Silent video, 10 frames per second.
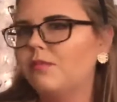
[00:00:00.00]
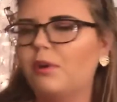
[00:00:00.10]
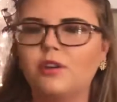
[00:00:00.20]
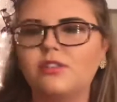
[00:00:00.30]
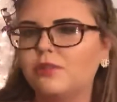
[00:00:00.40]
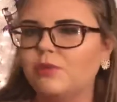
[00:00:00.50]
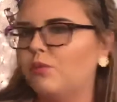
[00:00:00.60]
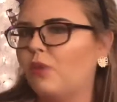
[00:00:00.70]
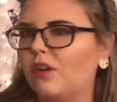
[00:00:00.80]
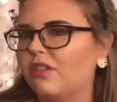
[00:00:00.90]
person
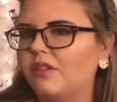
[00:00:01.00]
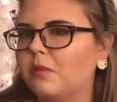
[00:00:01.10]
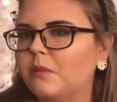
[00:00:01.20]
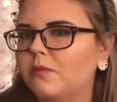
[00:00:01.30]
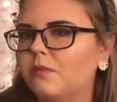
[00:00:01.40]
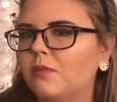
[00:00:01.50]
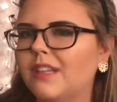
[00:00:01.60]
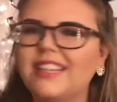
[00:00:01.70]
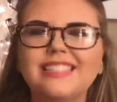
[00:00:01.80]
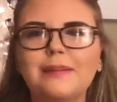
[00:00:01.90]
would word them.
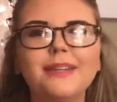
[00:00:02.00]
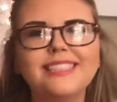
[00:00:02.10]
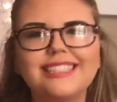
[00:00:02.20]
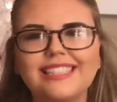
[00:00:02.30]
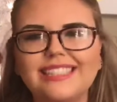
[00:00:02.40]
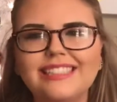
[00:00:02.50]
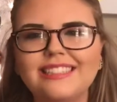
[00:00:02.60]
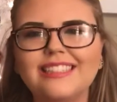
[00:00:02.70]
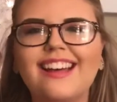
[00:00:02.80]
Does that make sense?